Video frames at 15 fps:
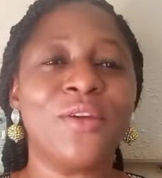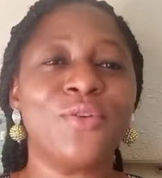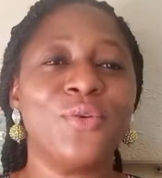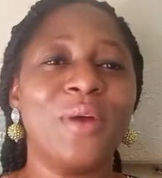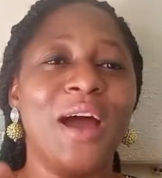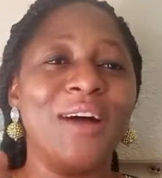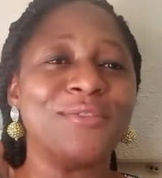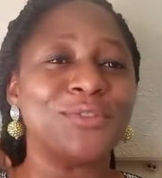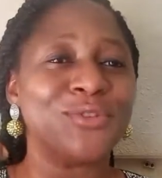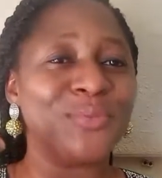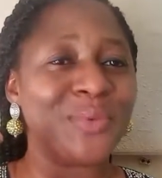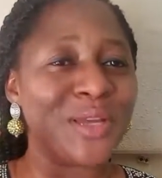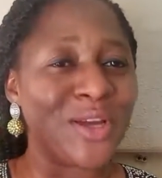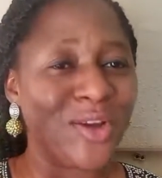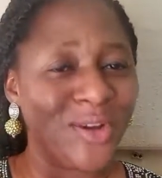You have to
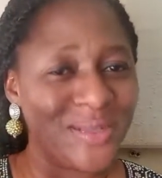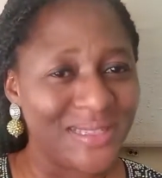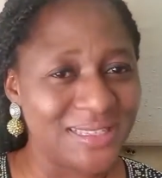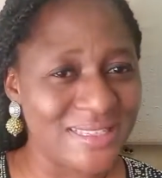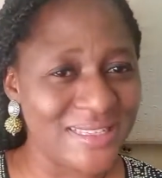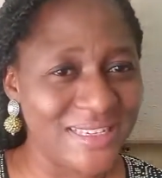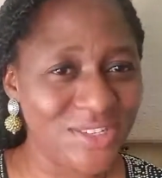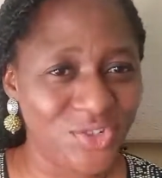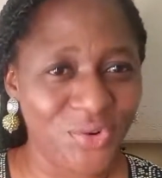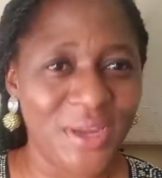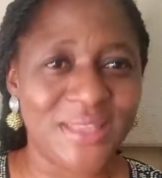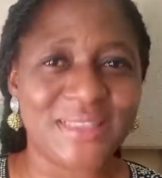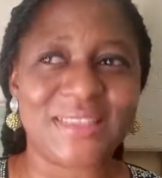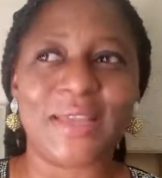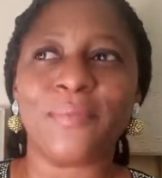be
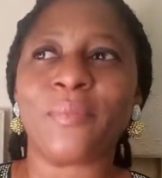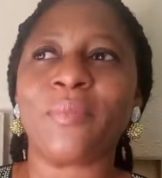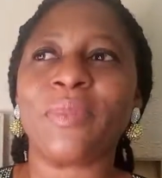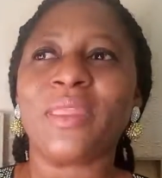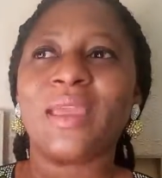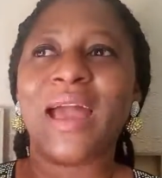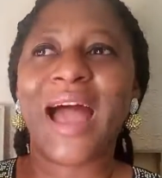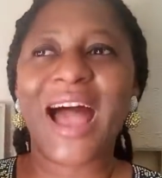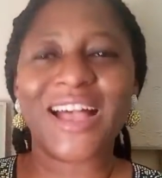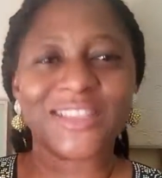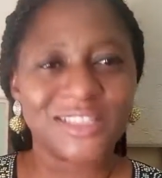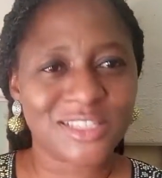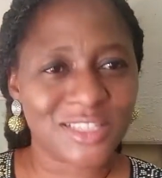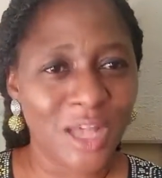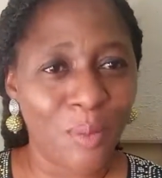considerate
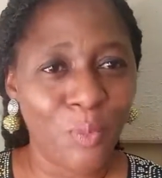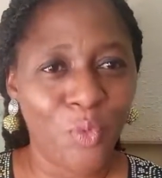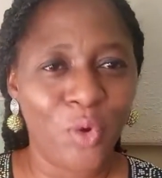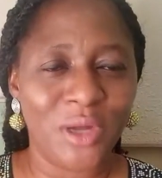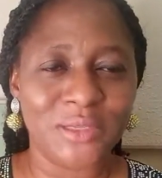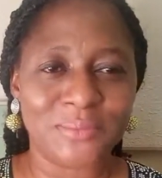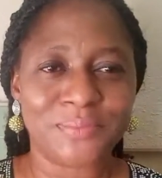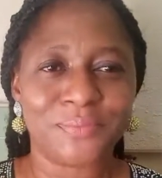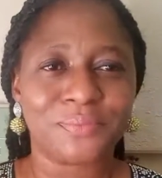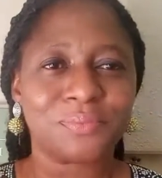as someone